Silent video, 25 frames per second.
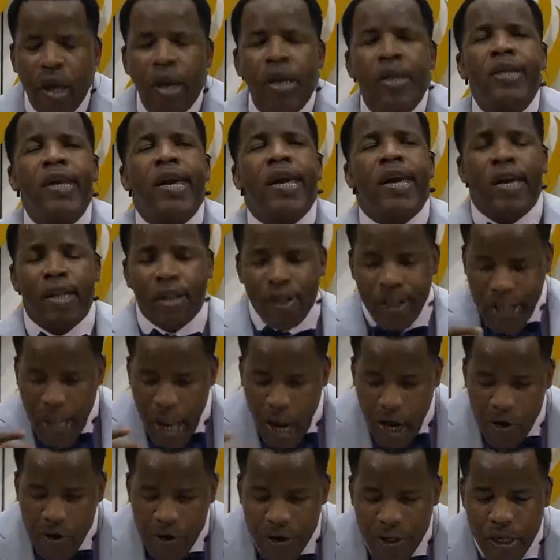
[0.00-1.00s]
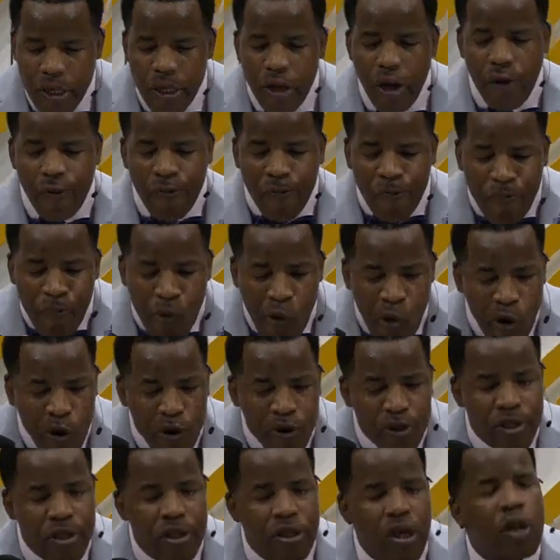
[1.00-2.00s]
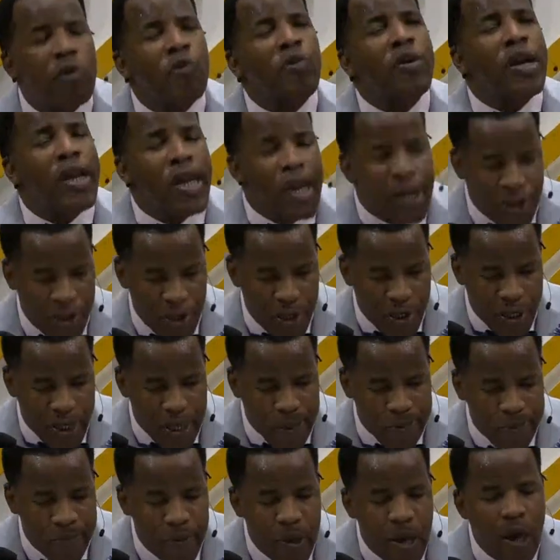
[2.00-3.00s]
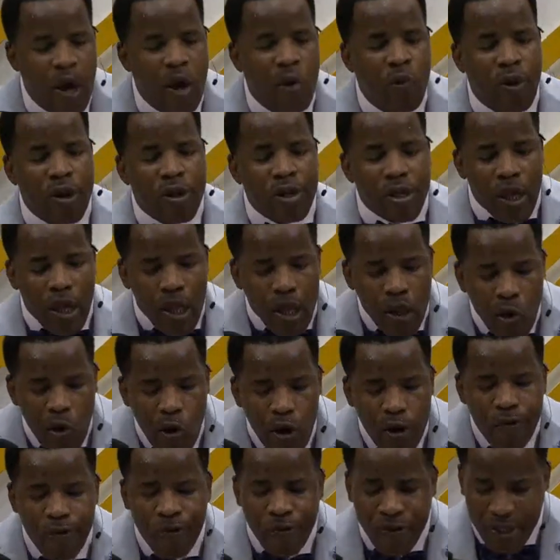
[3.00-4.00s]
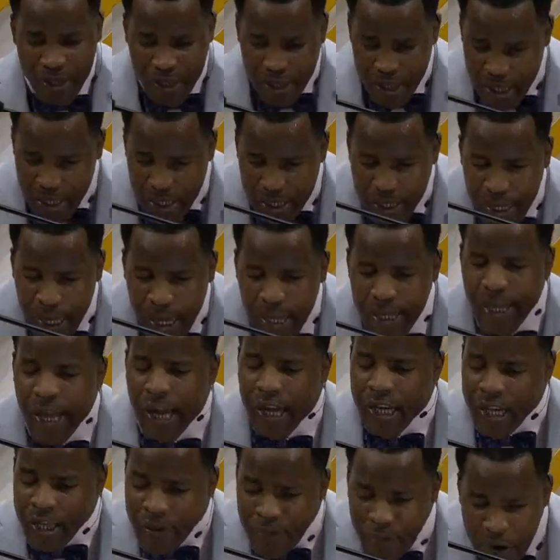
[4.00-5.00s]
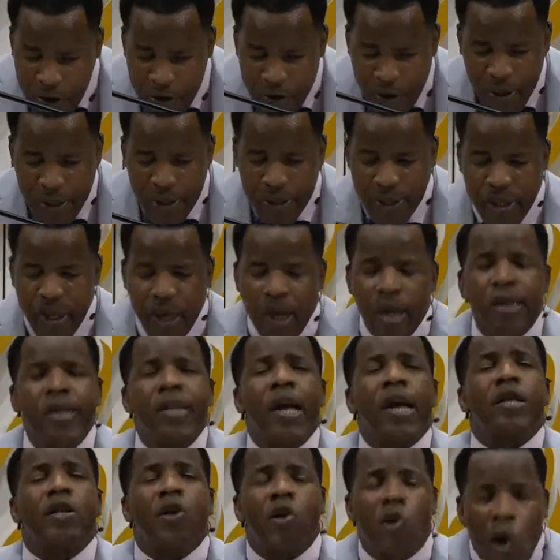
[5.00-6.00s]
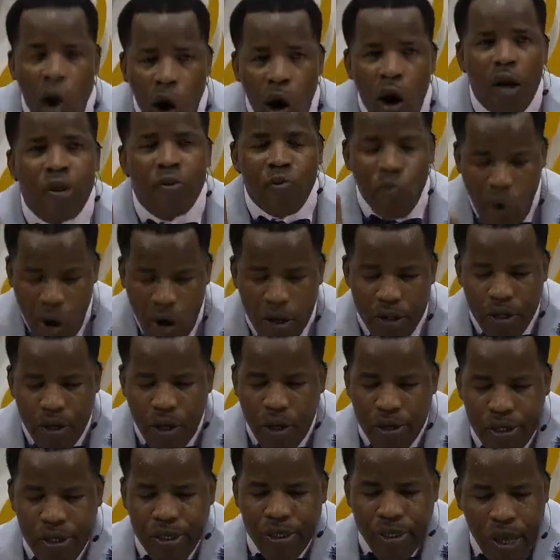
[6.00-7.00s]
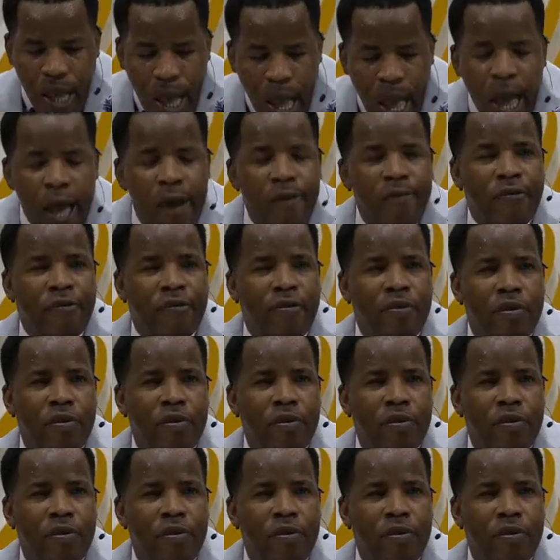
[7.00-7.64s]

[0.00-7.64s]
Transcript: the integrity of personal relationship, which alone facilitates the experience that God wants us to have.